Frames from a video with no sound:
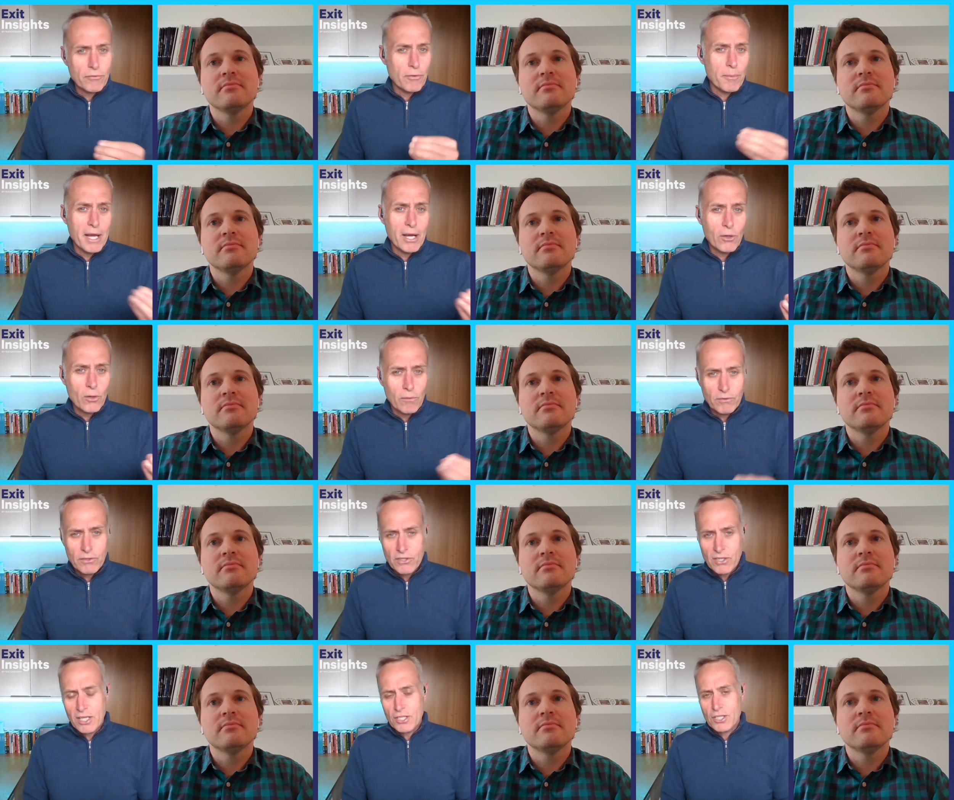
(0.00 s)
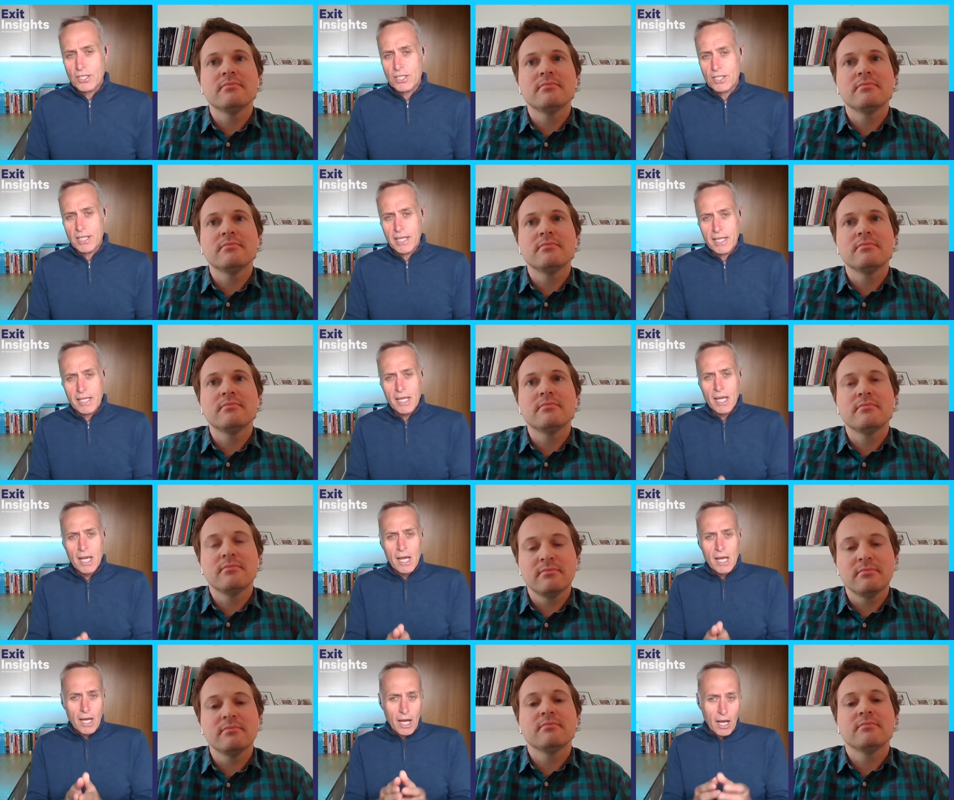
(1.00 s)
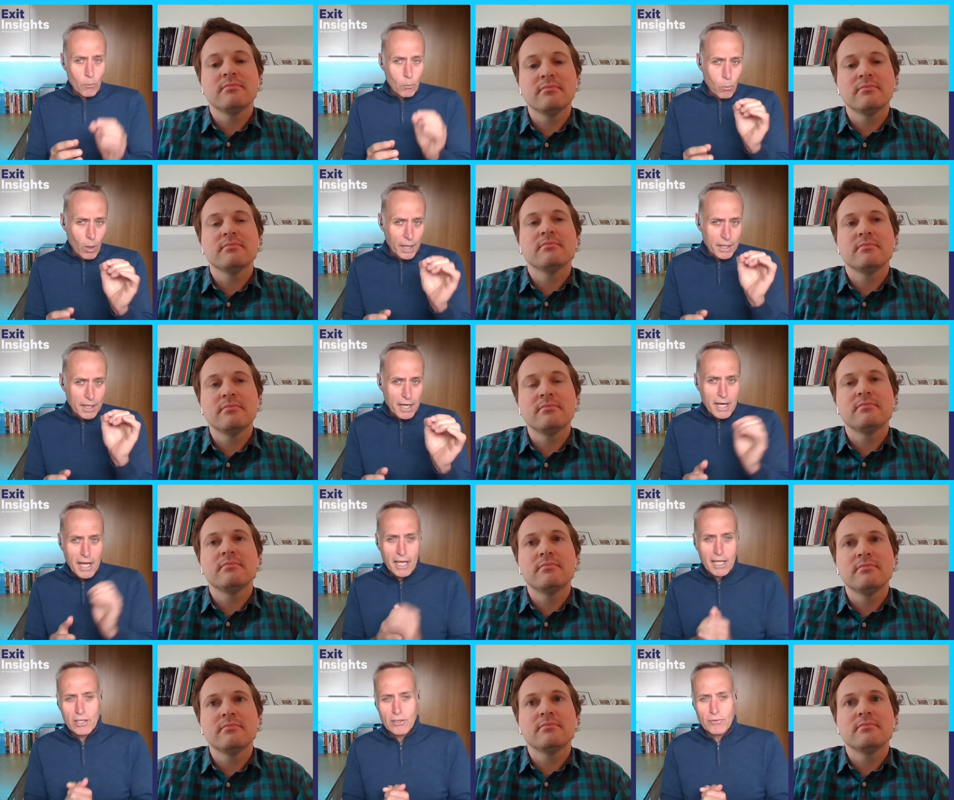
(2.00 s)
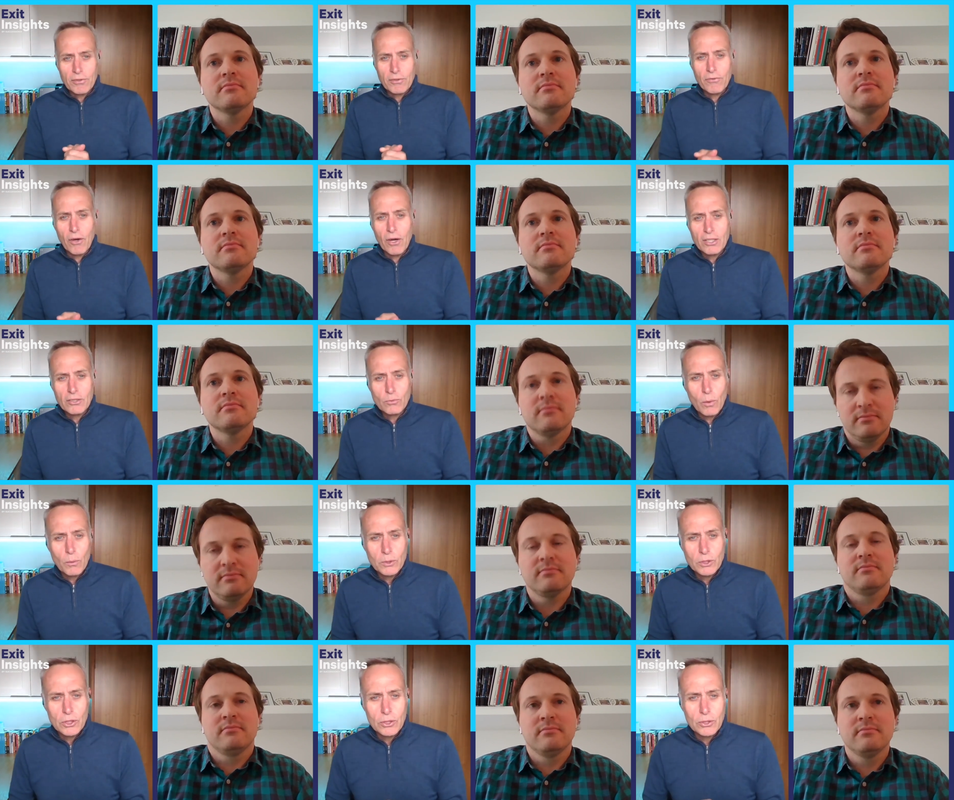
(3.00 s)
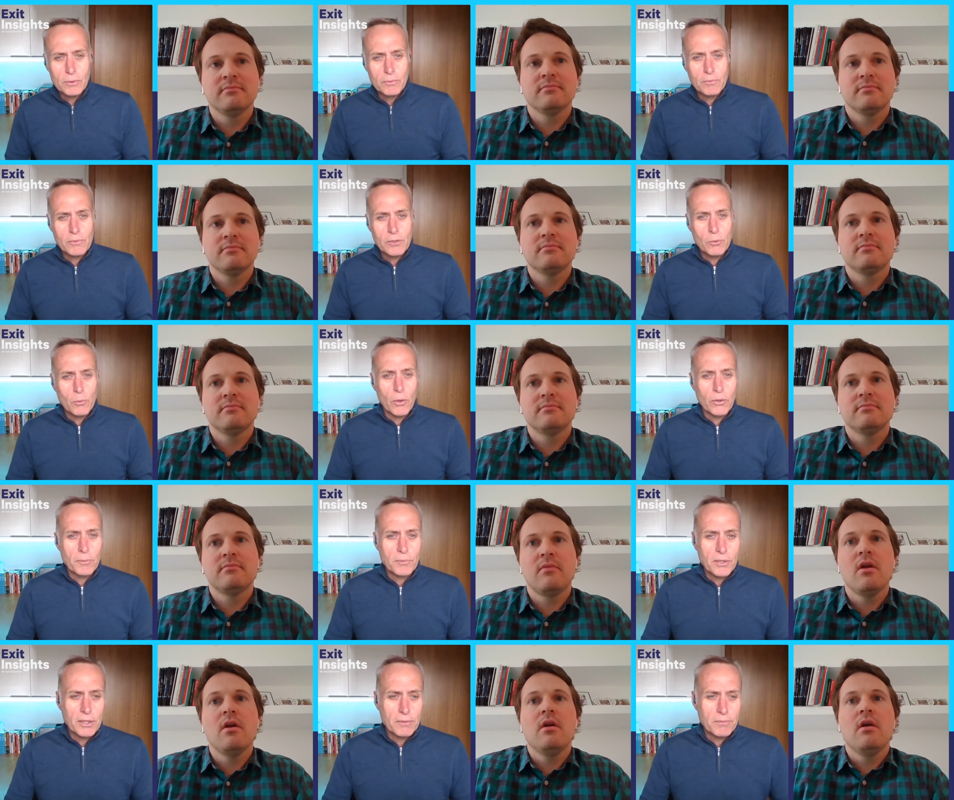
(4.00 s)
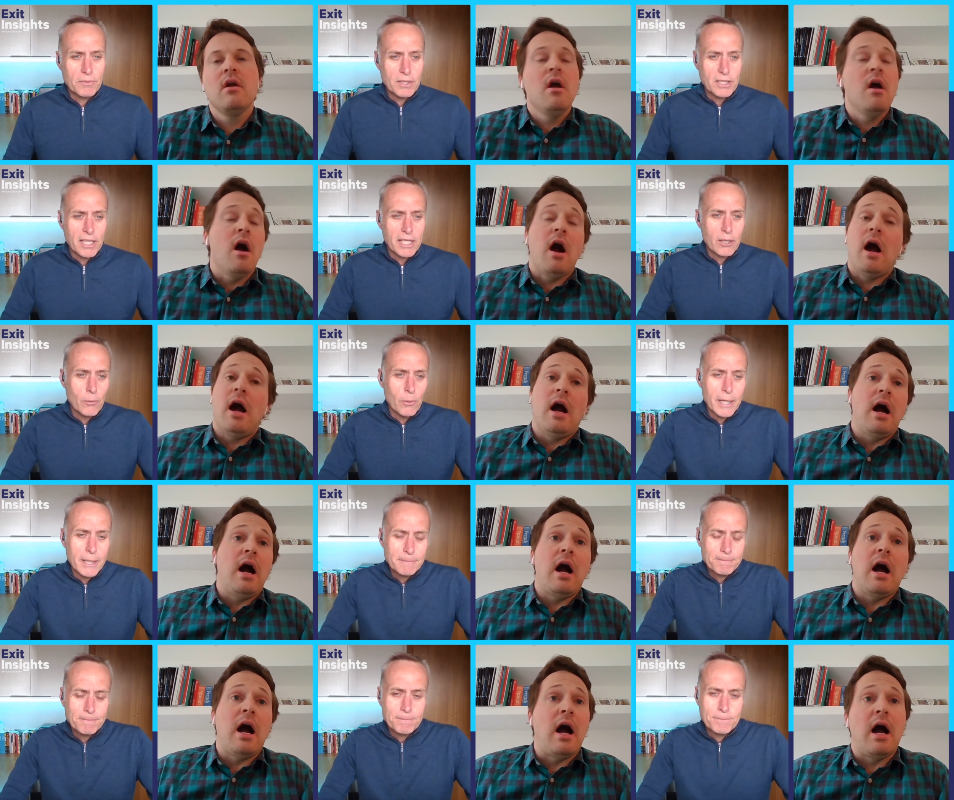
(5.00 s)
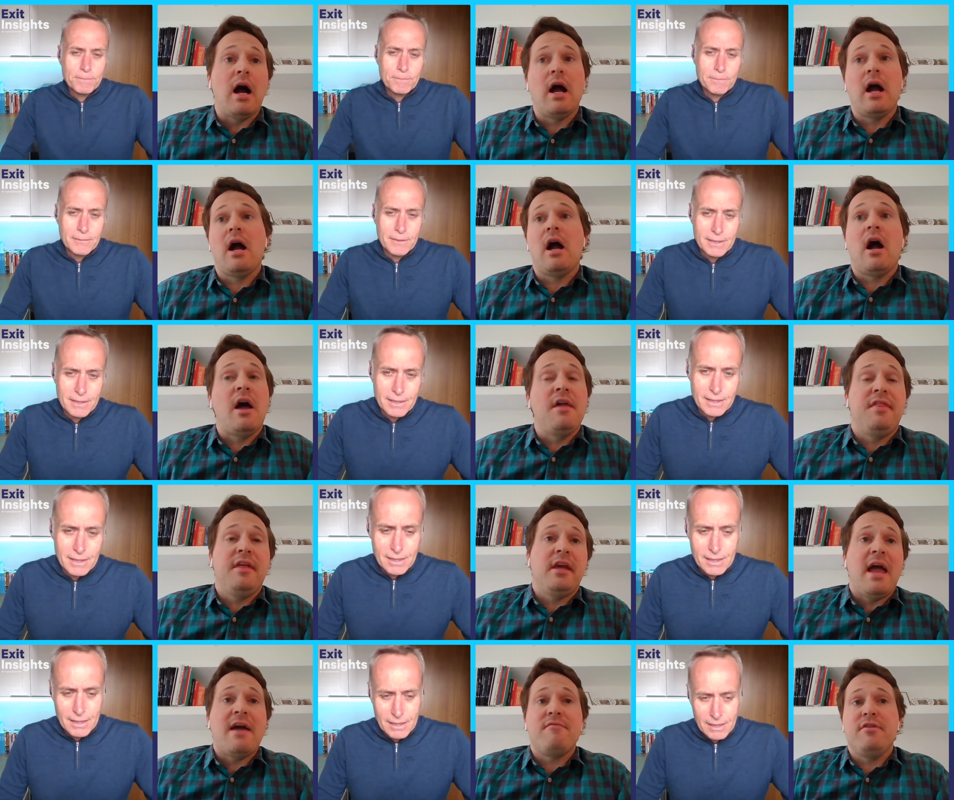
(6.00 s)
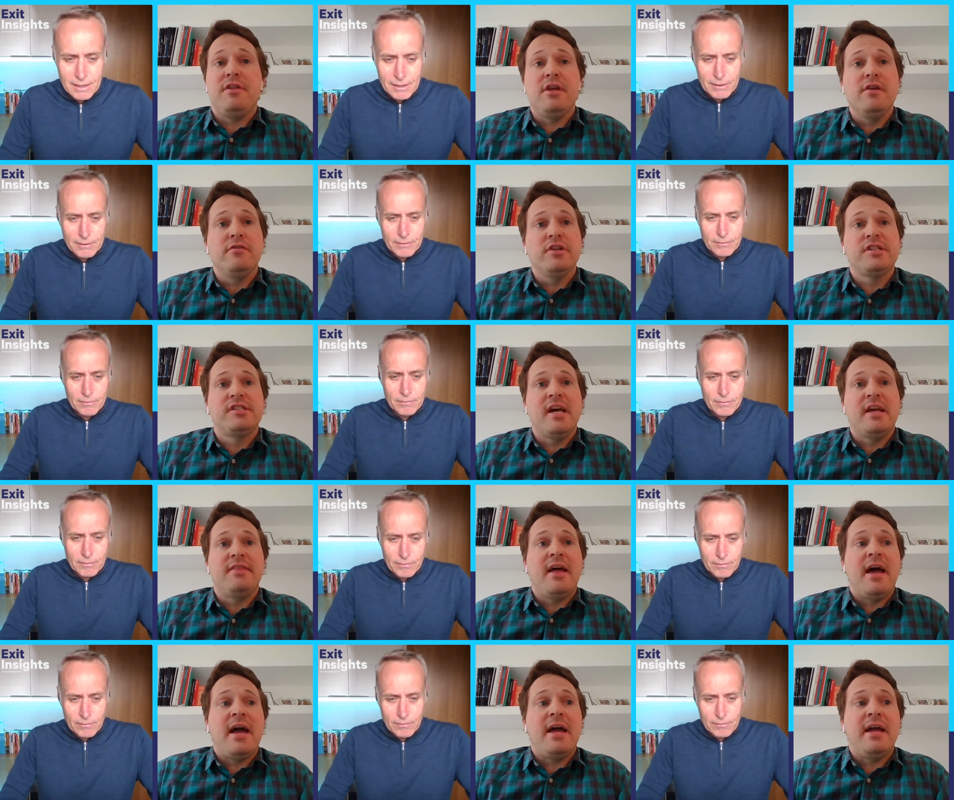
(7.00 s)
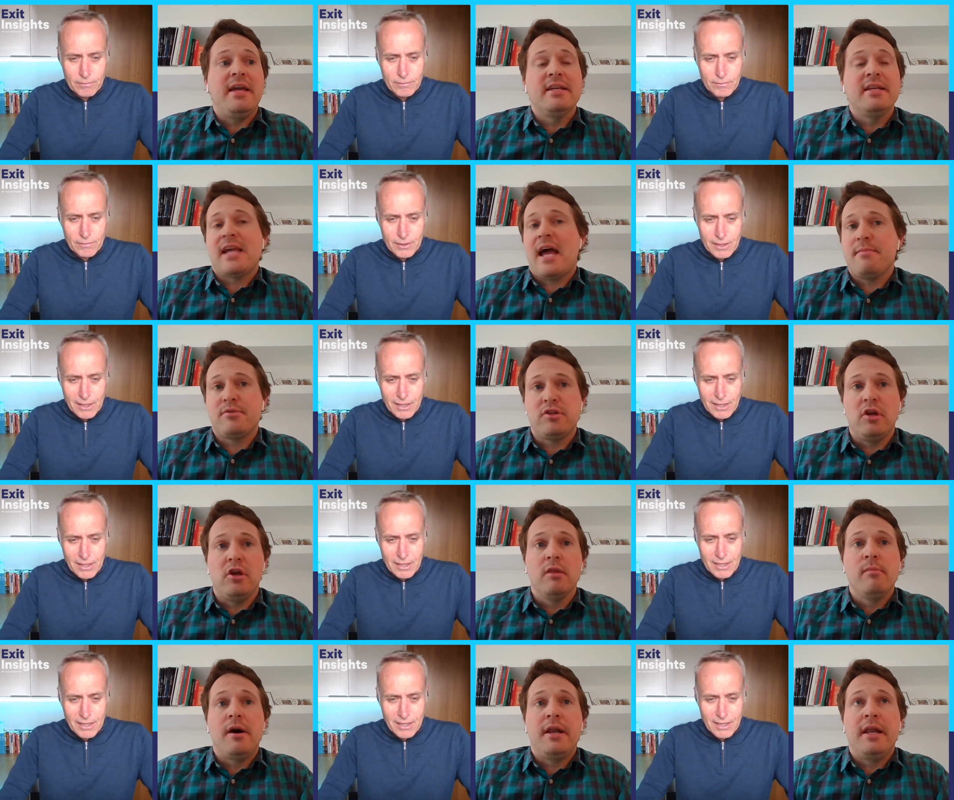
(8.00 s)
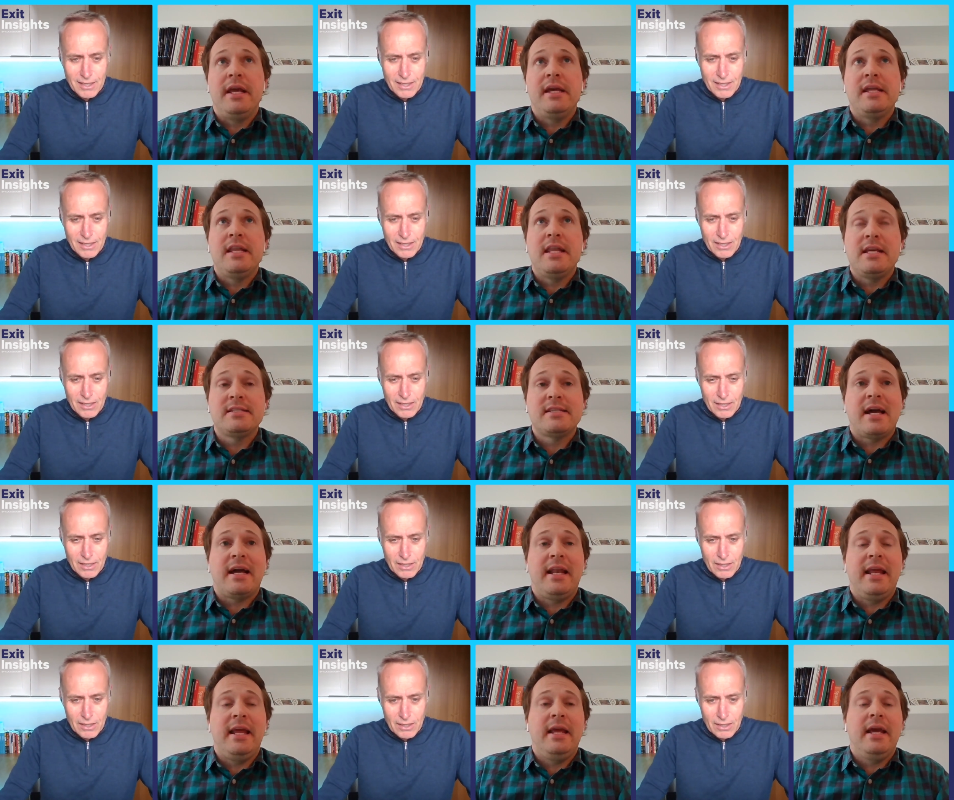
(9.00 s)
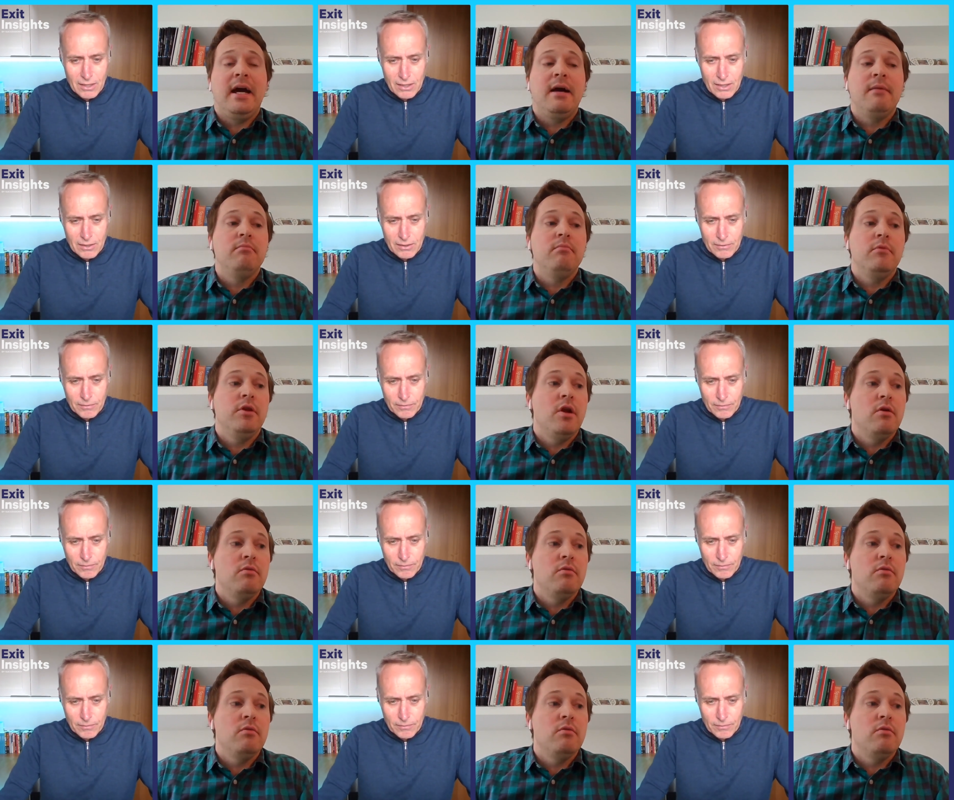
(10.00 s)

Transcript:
Speaker 1: from our conversation today, um, one nugget of advice, what would you you want them to to take I, away?
Speaker 2: I, I, I think everything you've just said there is absolutely on the money and exactly um, you know